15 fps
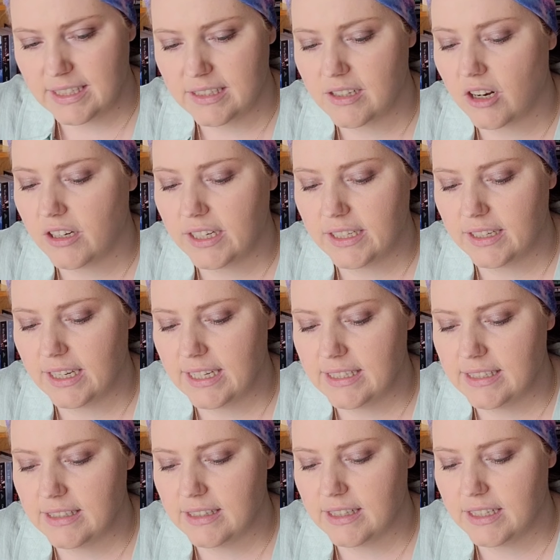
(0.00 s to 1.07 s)
because this arc
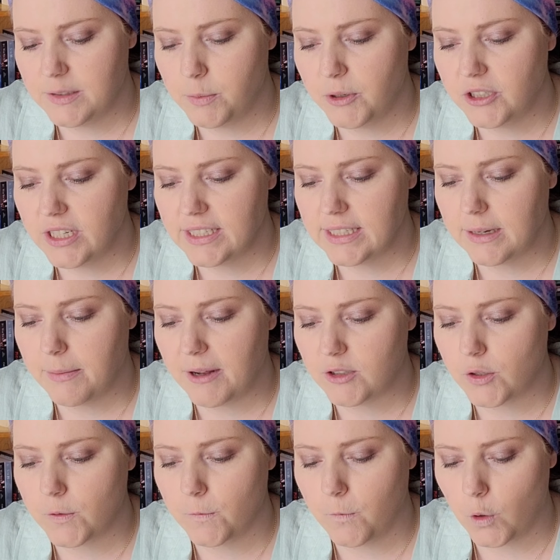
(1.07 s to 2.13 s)
is, this book doesn't come
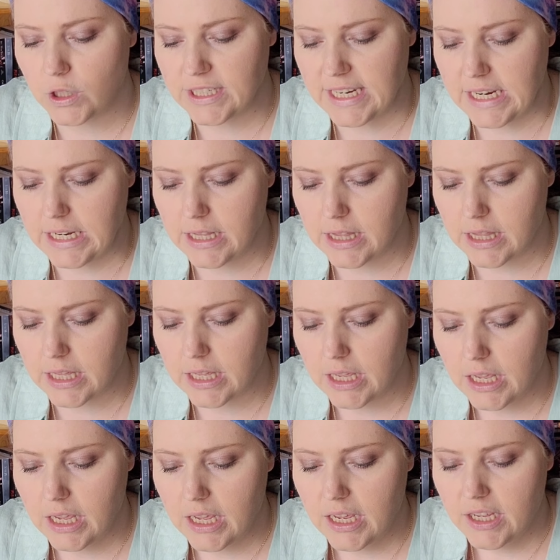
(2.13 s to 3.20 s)
out till the 14th.
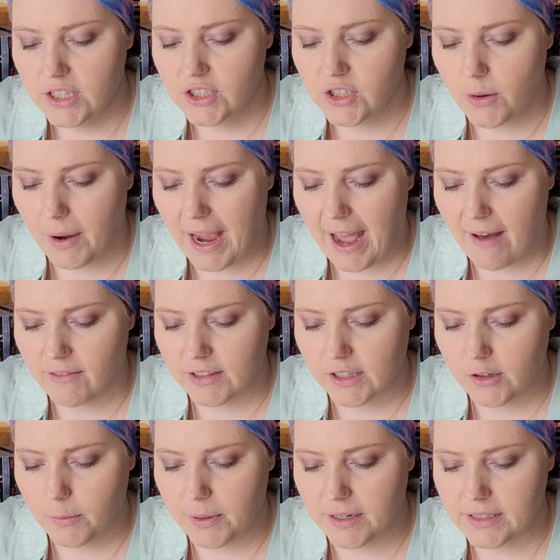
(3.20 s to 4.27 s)
So I have a
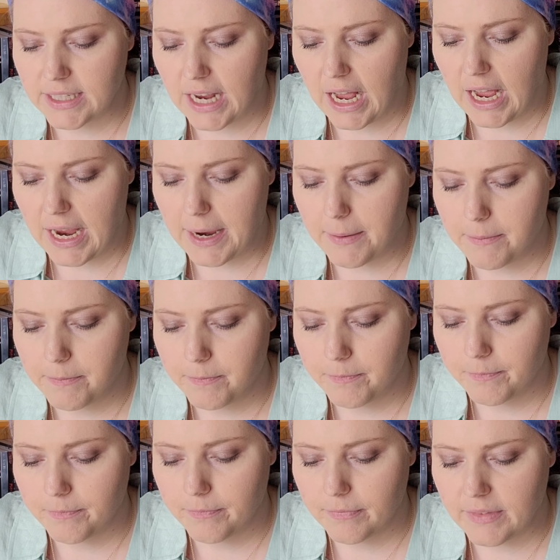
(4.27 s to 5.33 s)
little bit of time
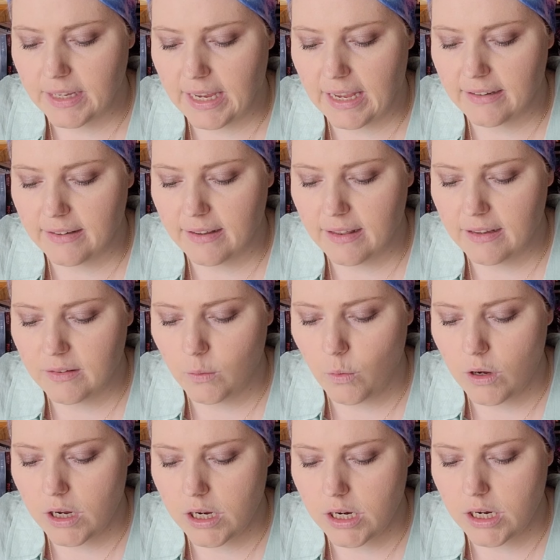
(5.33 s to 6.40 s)
to get to this
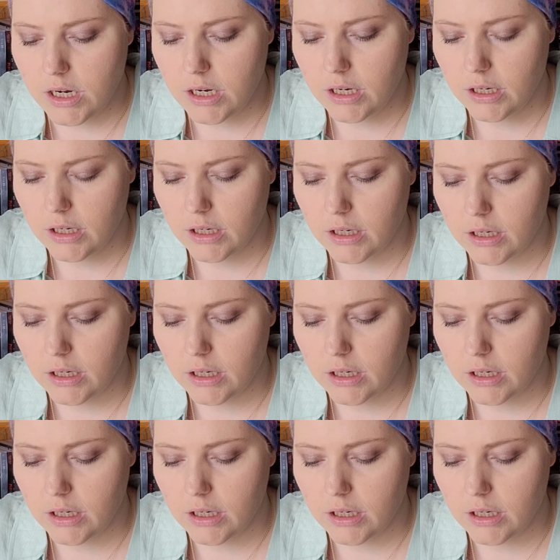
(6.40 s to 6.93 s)
one.